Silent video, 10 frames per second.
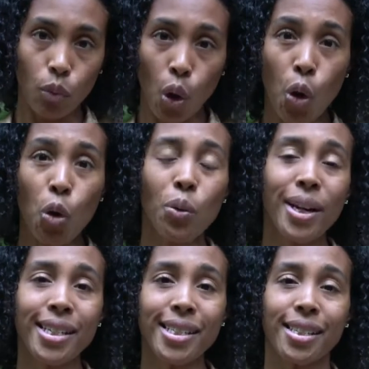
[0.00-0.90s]

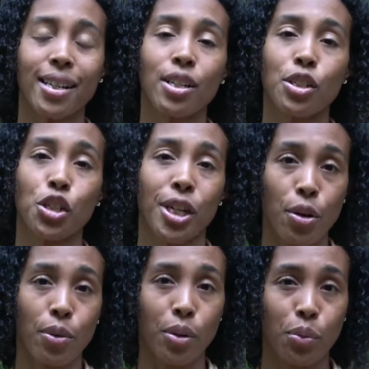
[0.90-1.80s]
always
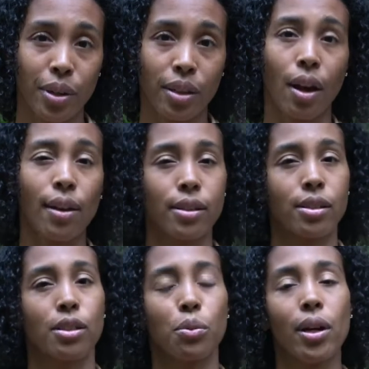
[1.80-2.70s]
sharing with others
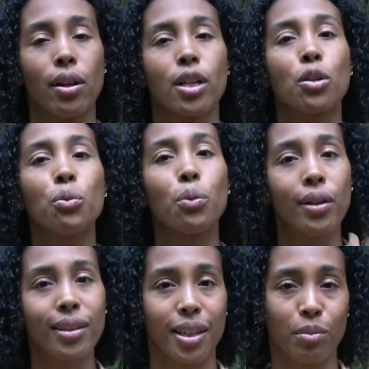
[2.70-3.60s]
as well, and you
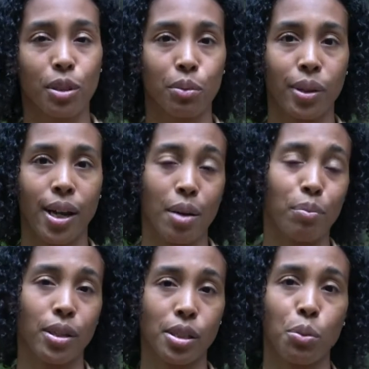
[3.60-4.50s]
want them to be
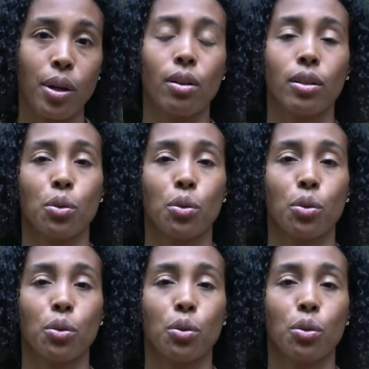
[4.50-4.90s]
happy as well.